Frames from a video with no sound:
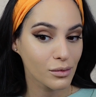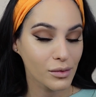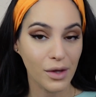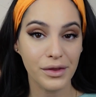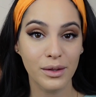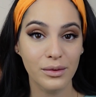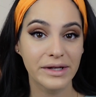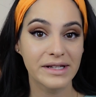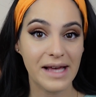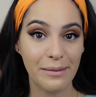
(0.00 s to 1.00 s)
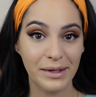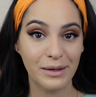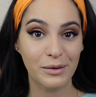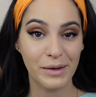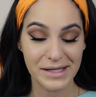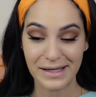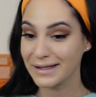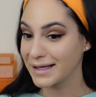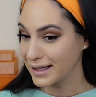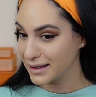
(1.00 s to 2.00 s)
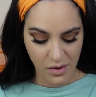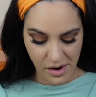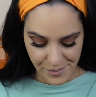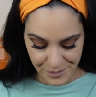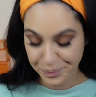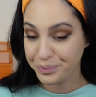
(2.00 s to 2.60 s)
nothing weird is happening with my skin yet. Well,